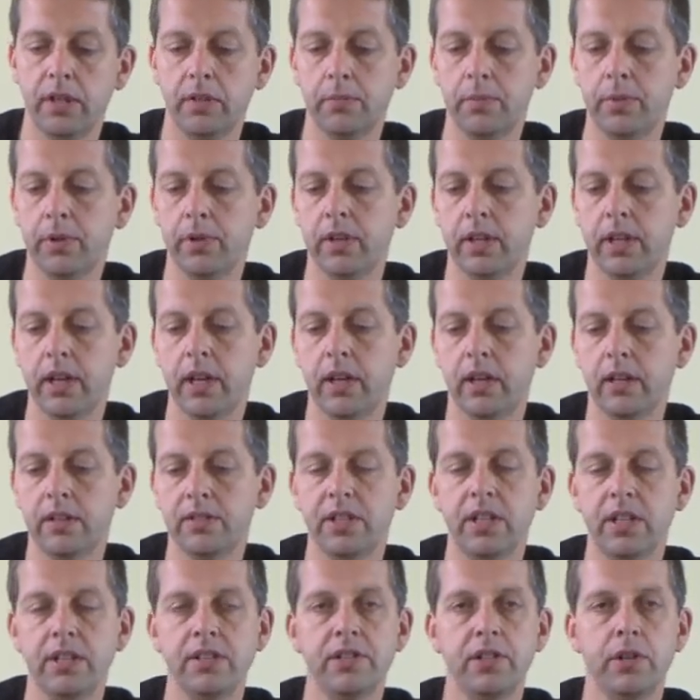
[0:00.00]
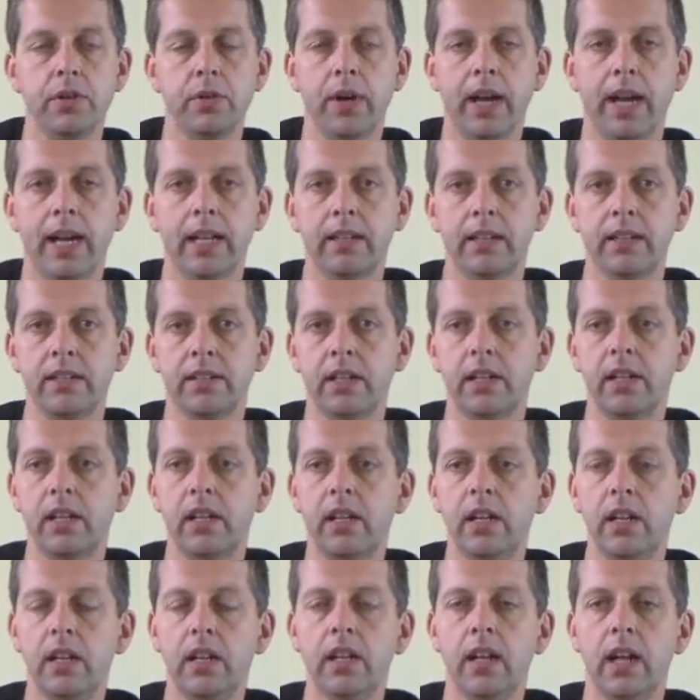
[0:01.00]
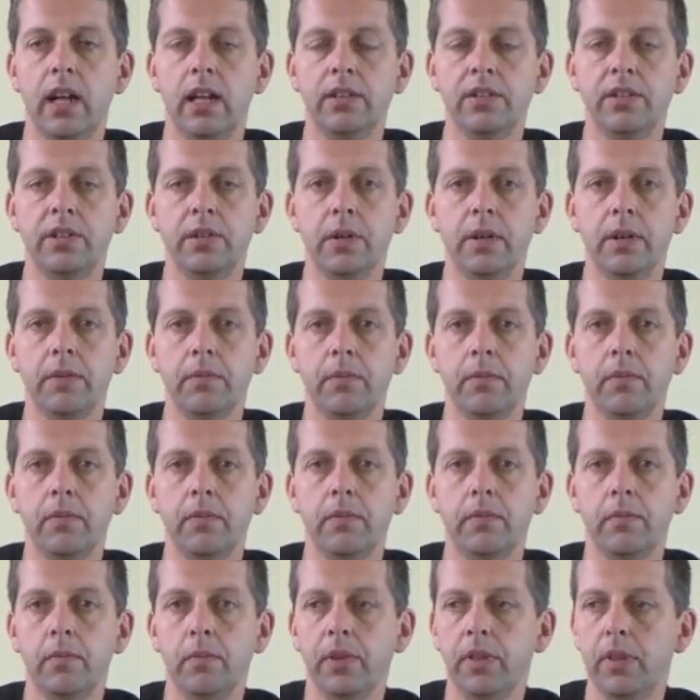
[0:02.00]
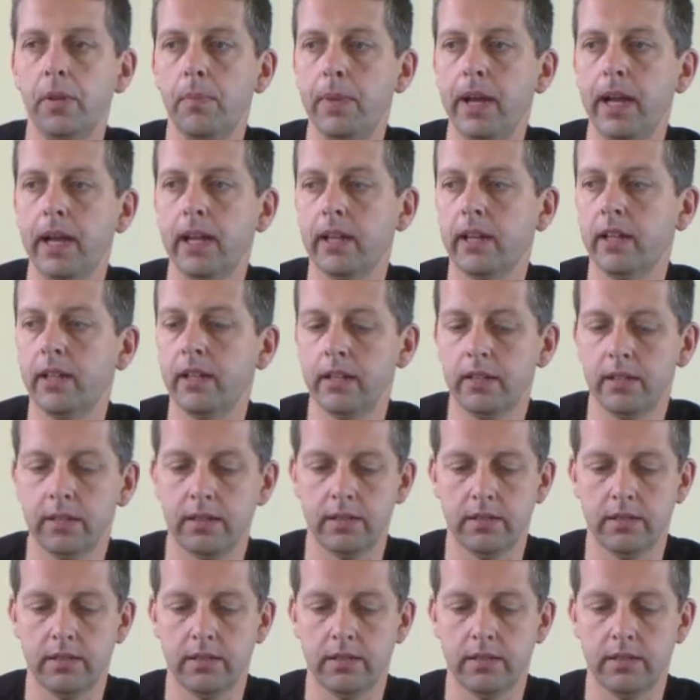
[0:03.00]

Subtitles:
you can put the cards into your hand and do it with the pack